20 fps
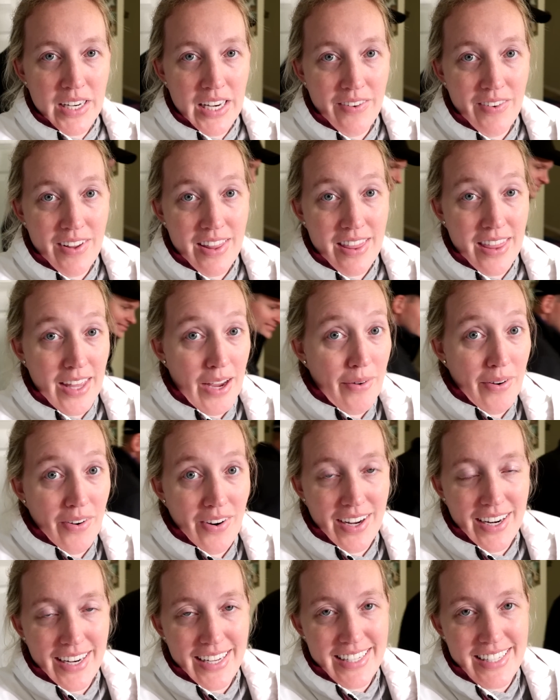didn't even think we
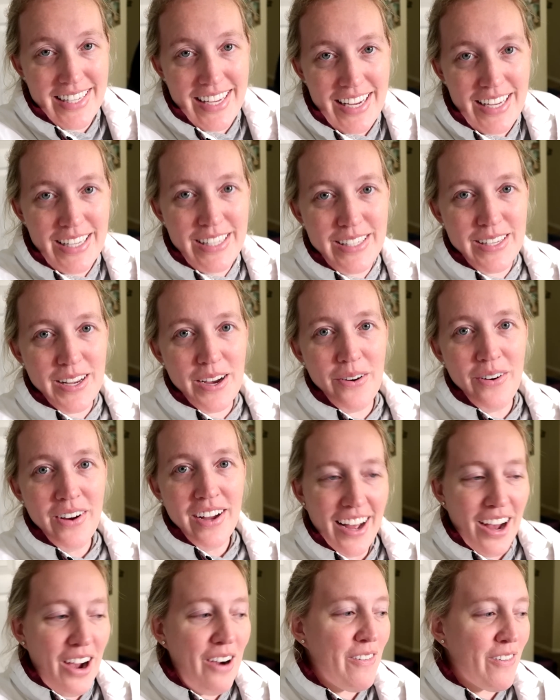were gonna see. So
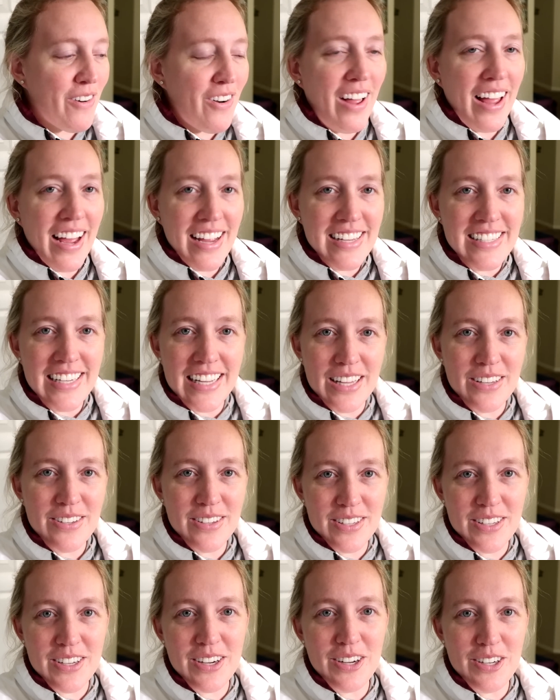overall, I'd say this
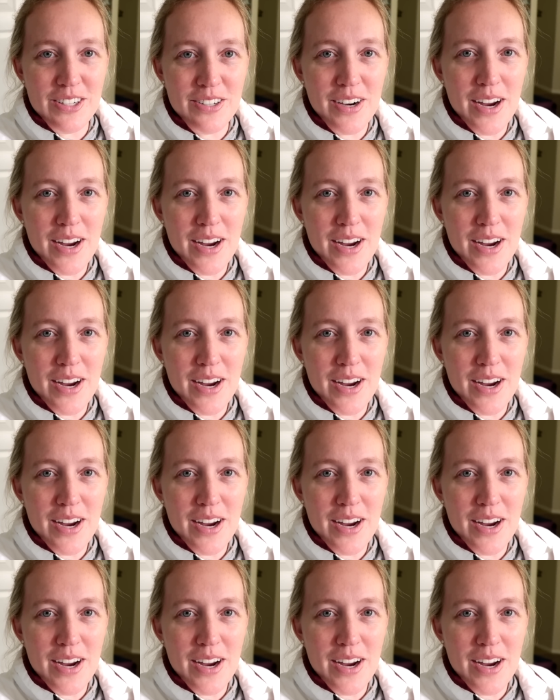was a good